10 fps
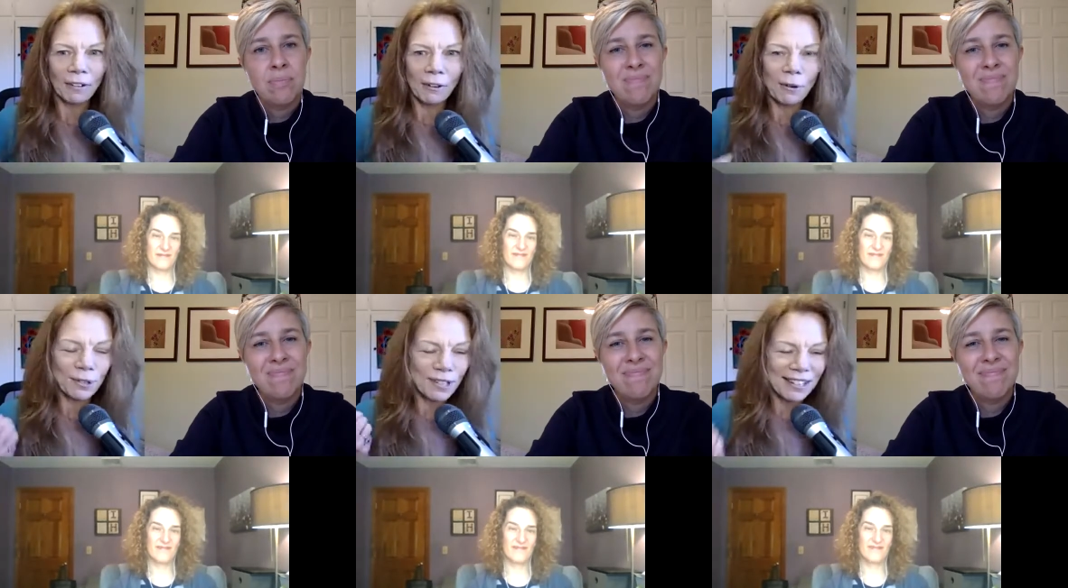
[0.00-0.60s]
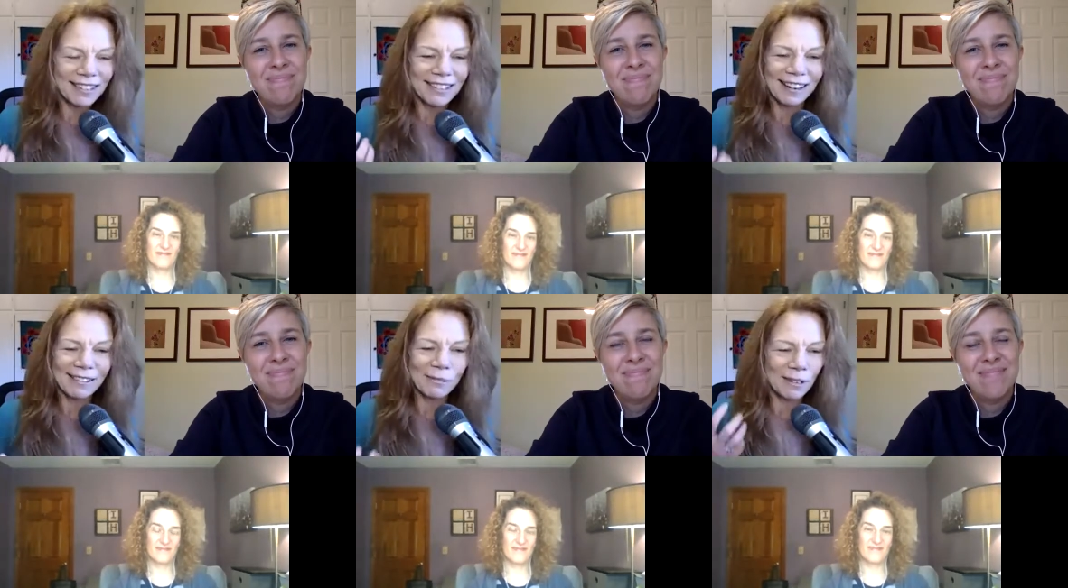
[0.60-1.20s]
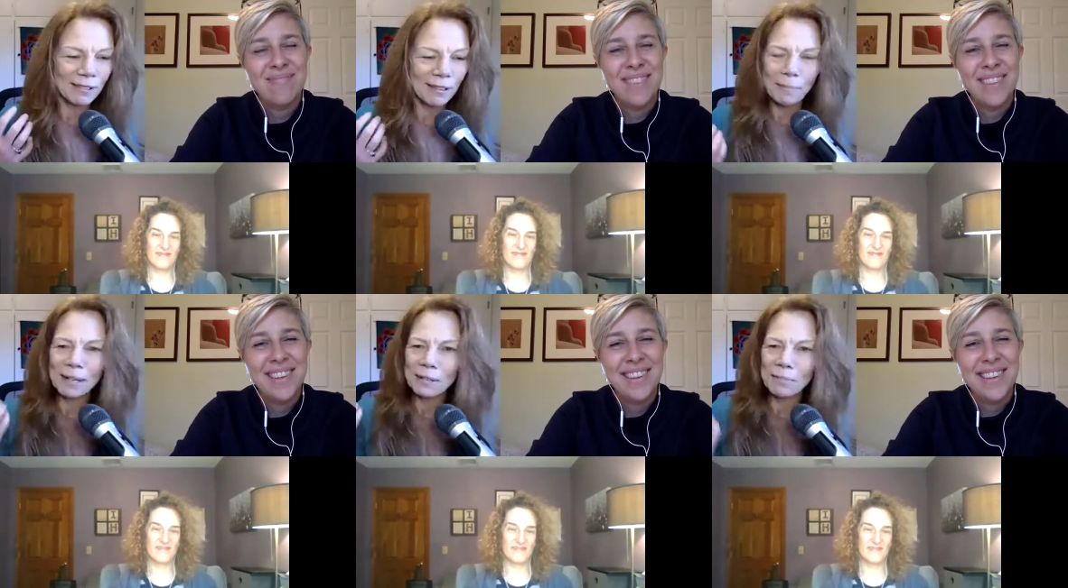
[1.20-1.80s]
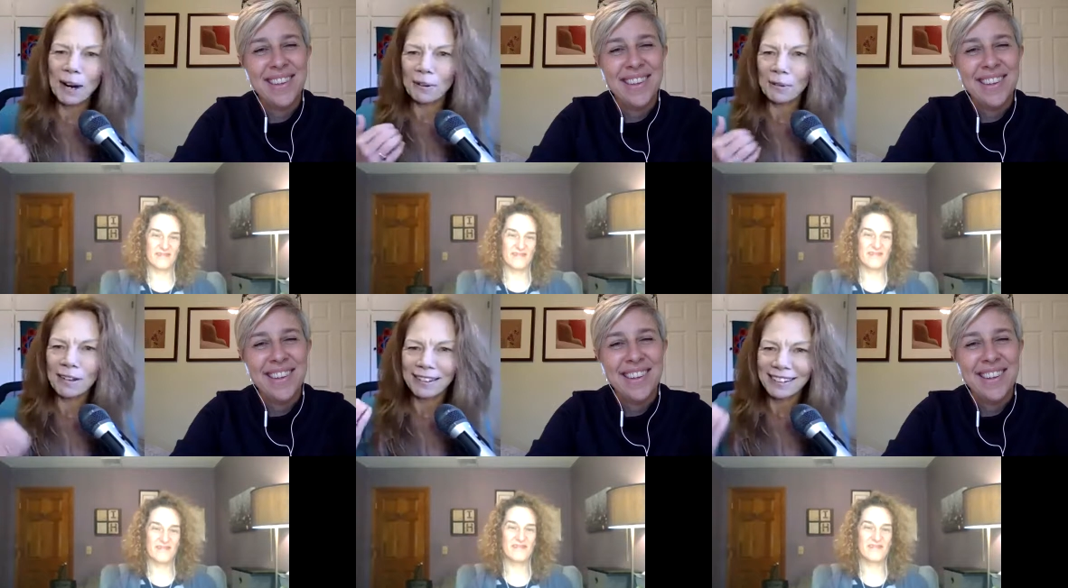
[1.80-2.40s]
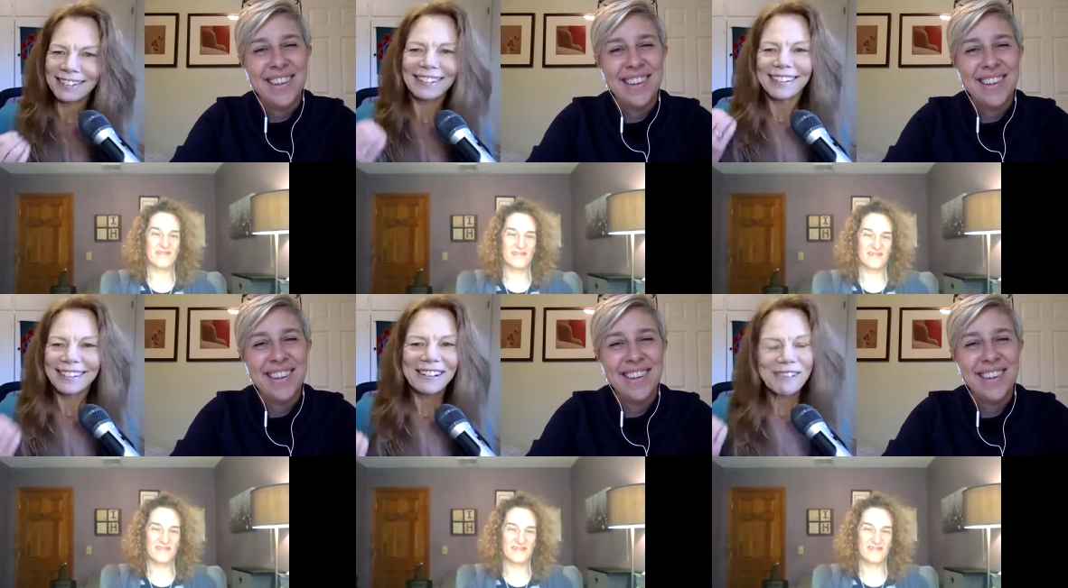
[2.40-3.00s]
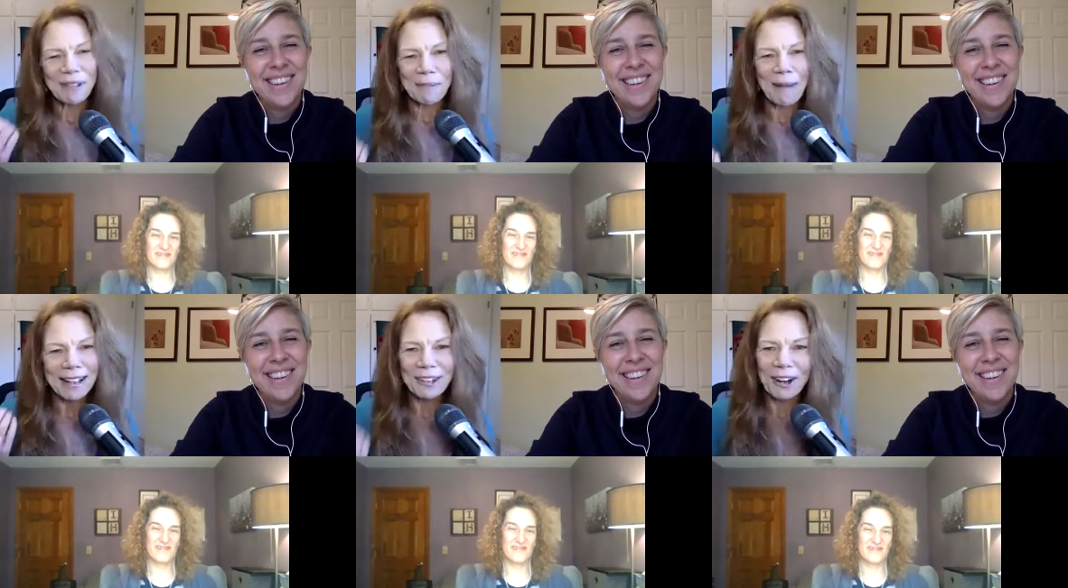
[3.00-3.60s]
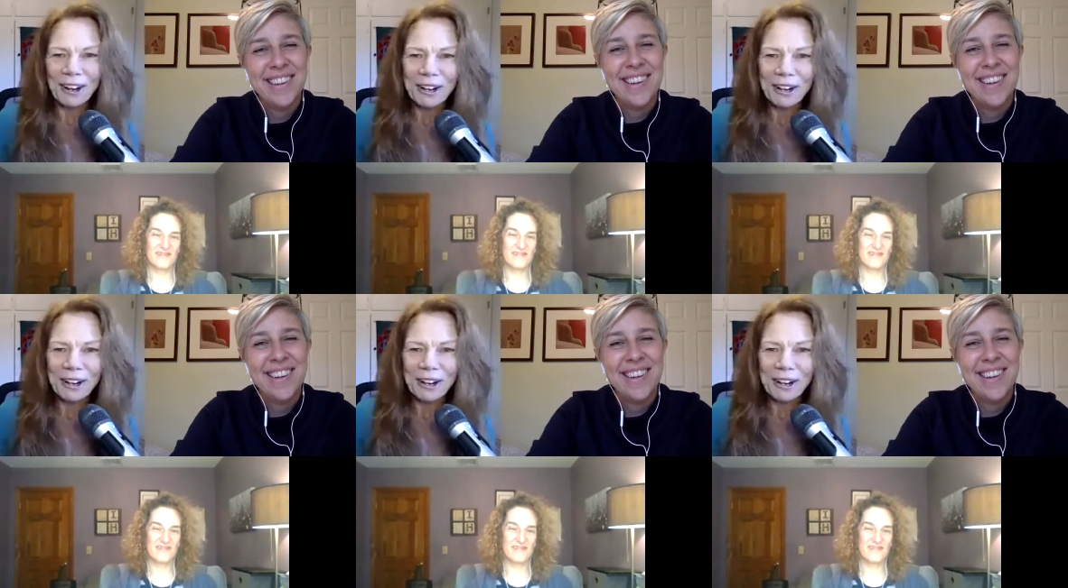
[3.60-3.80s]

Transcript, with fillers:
Speaker 1: Of course, these days with a, a big smile with a with a mask on